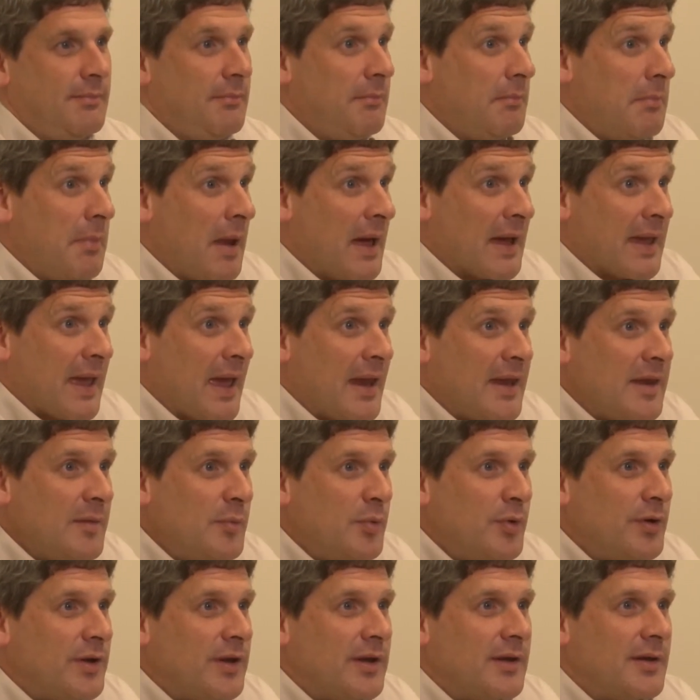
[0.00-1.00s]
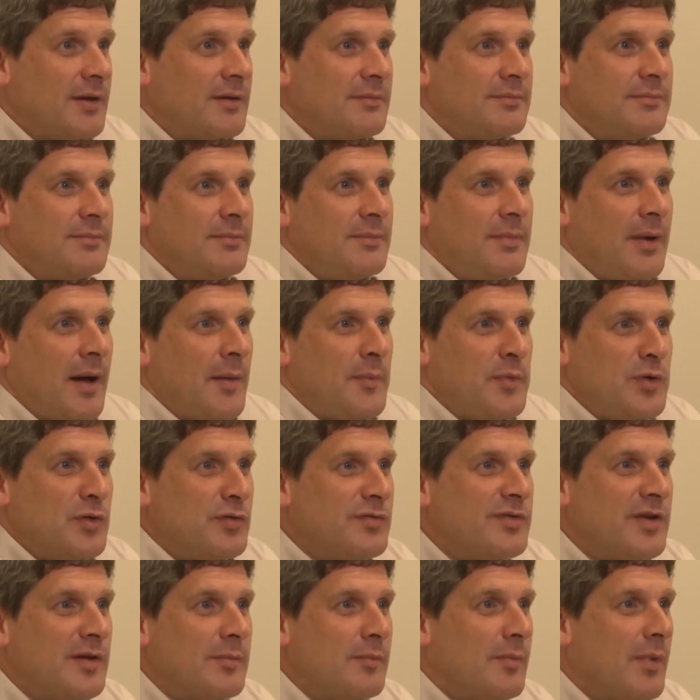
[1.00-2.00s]
like anybody, I'm
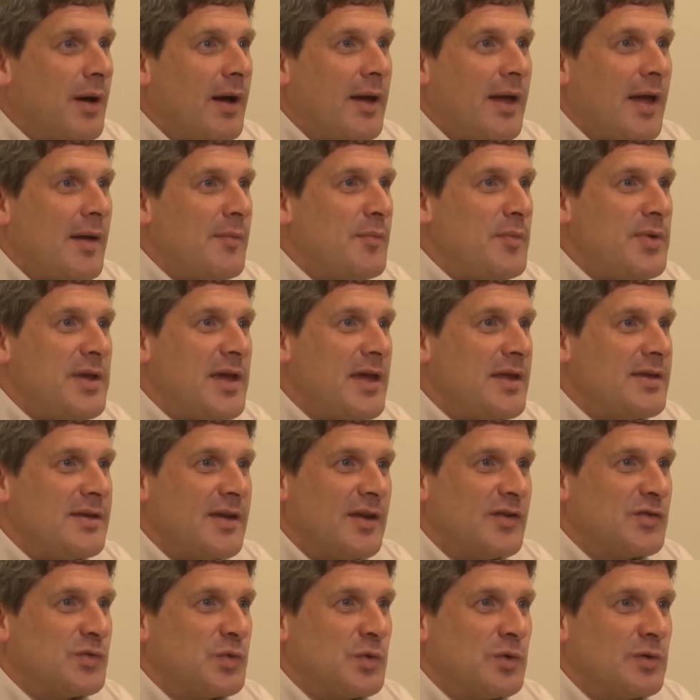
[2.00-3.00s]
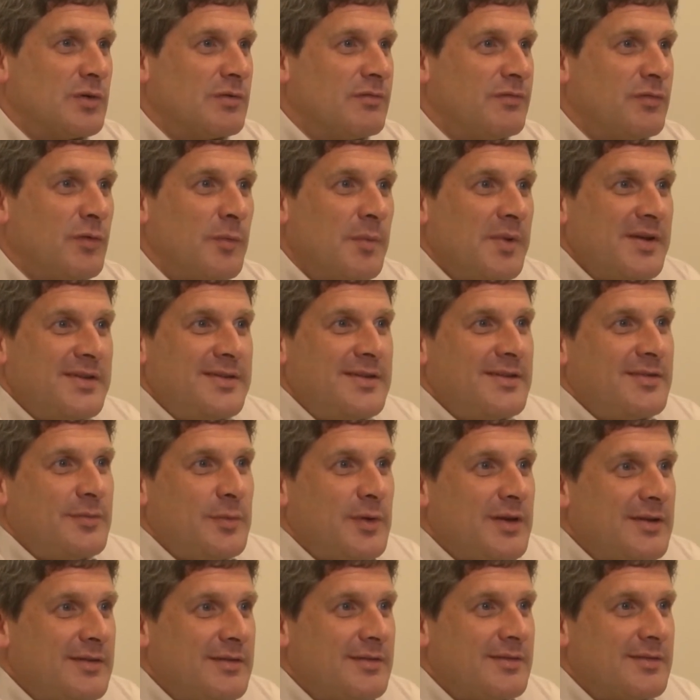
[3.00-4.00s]
using my MBA network for business
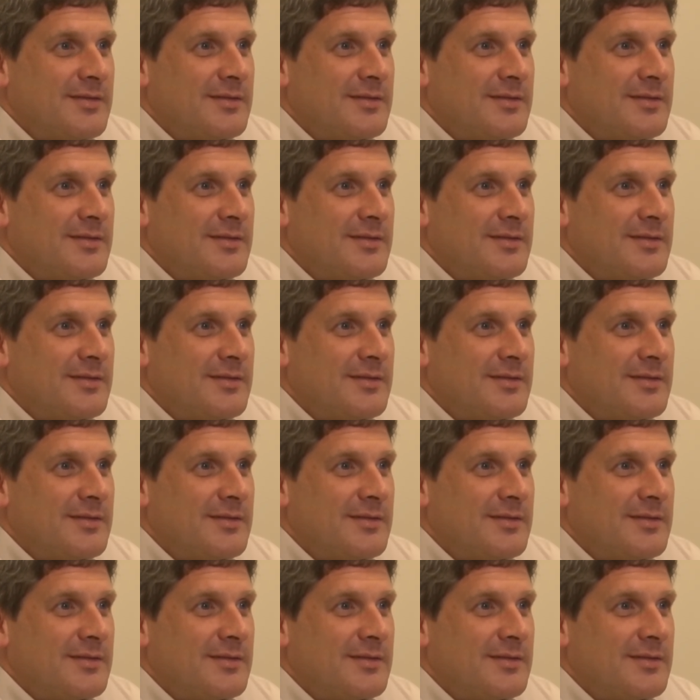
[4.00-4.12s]
reasons.